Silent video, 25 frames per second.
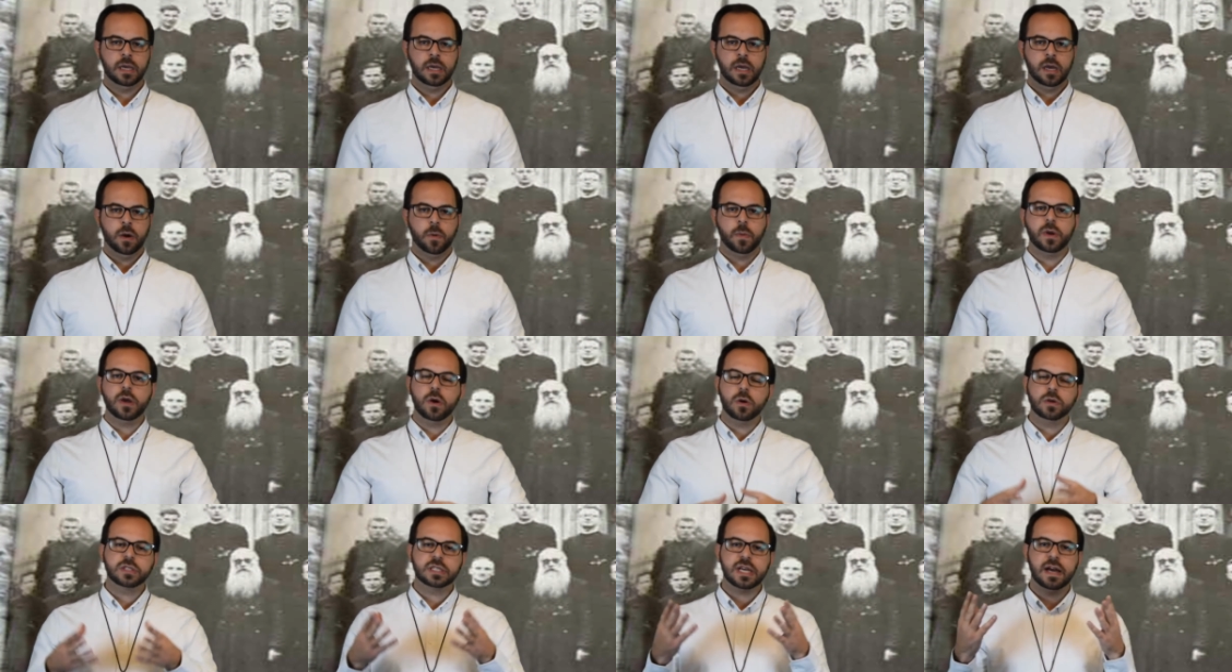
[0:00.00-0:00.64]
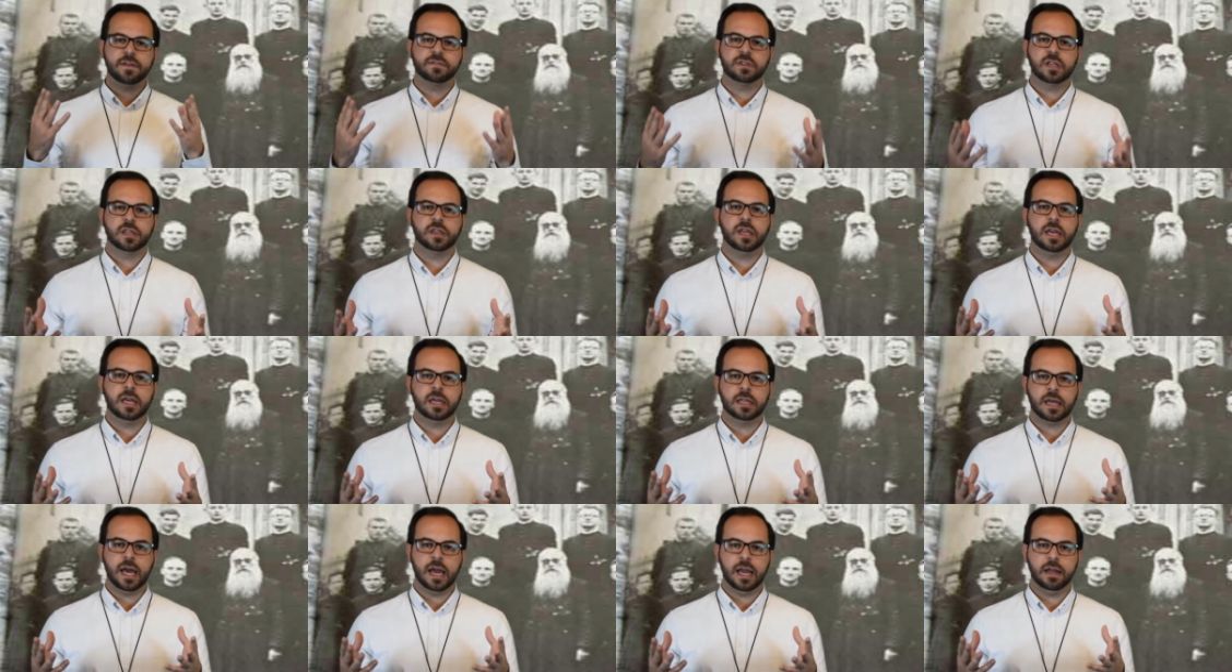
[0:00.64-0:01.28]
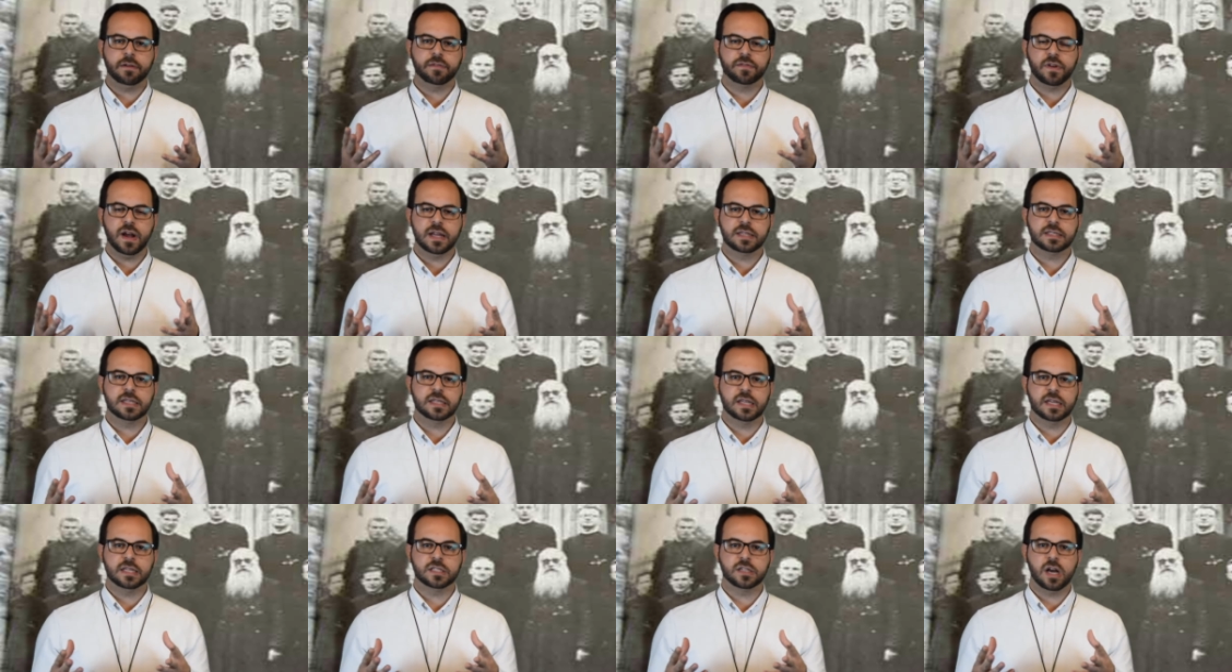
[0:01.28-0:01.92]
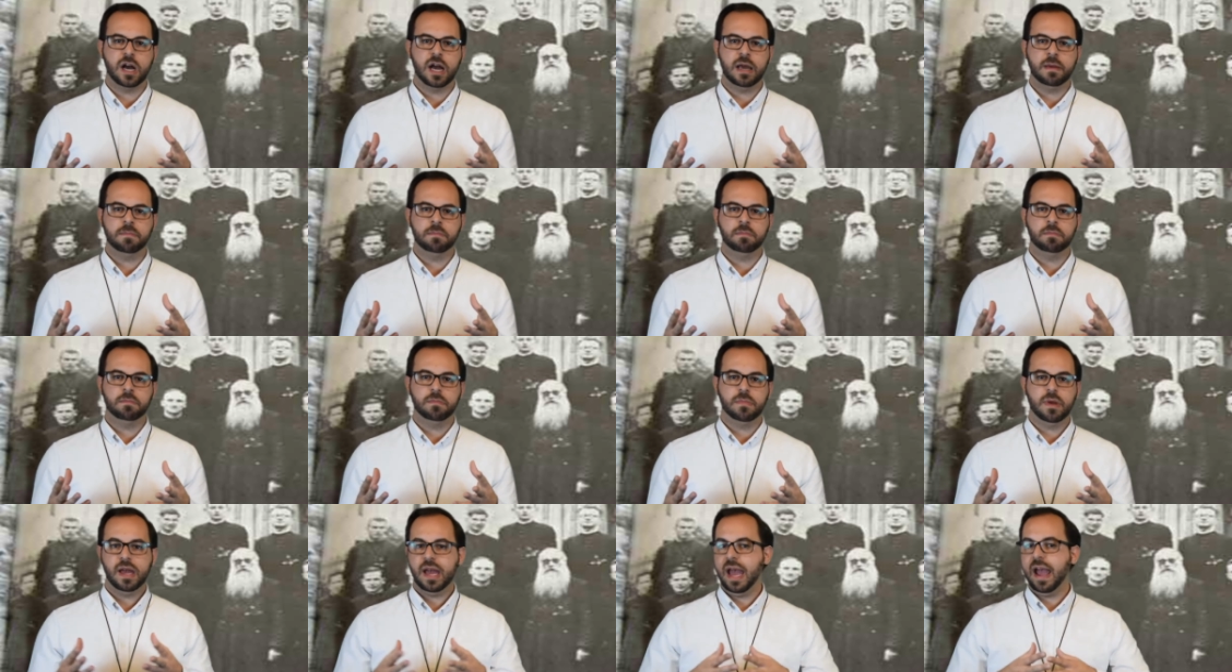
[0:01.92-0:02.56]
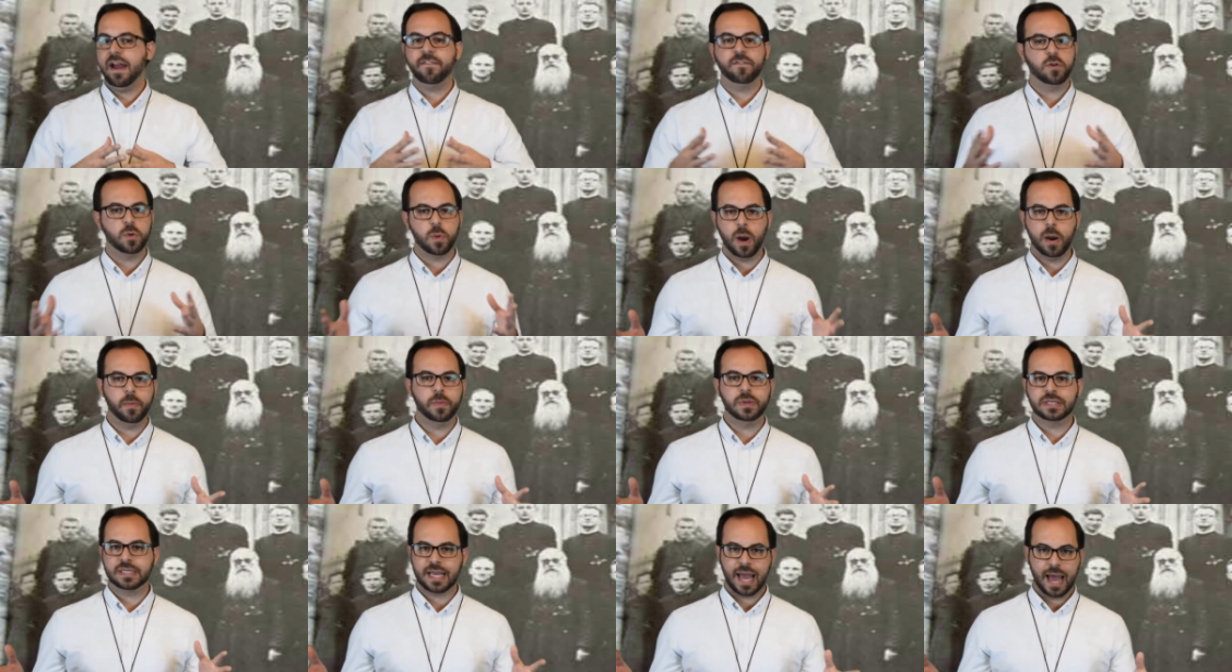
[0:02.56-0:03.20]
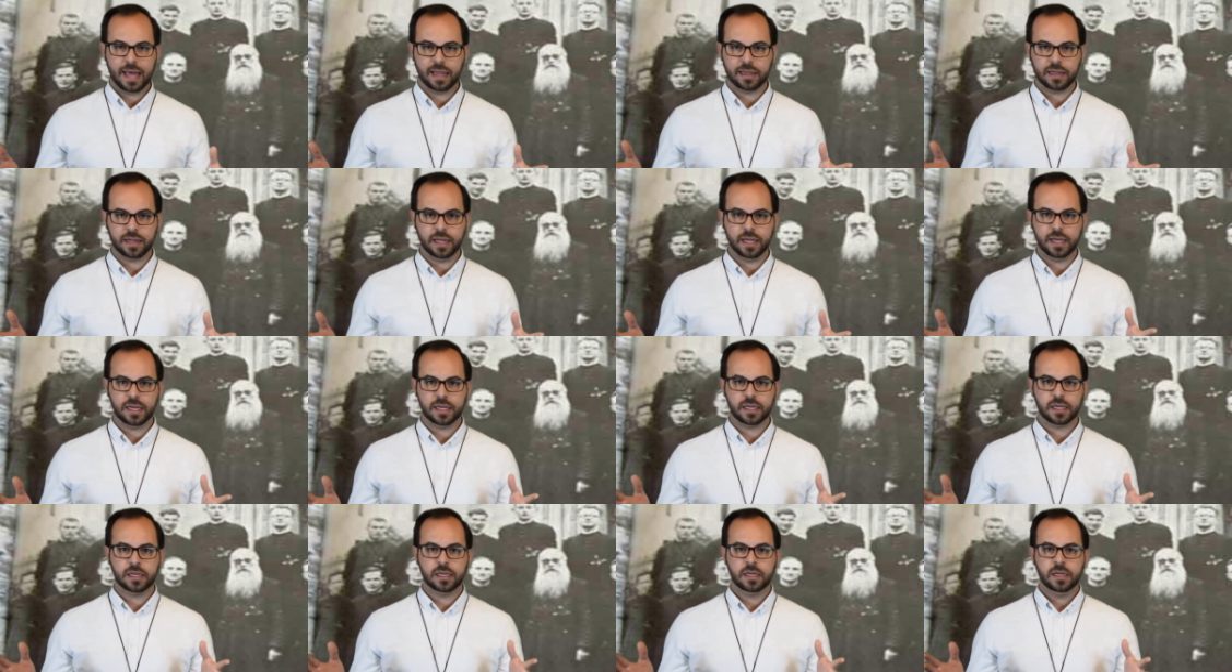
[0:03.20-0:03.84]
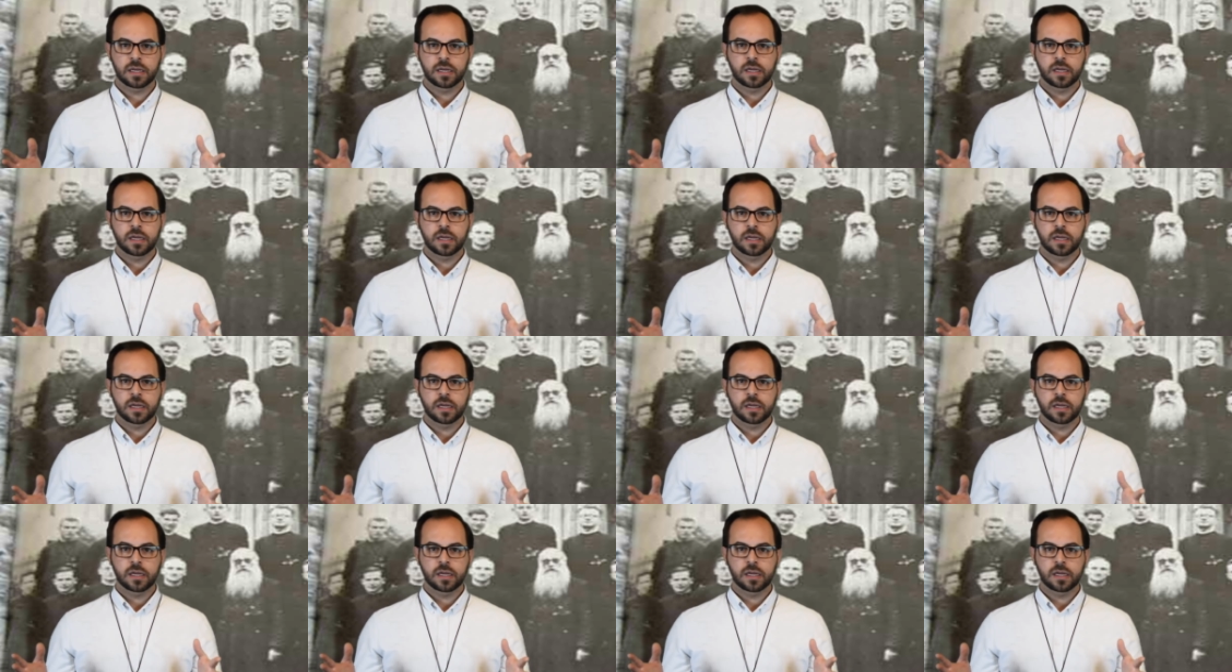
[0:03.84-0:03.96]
We also have to think that in France at that time, everyone was Catholic.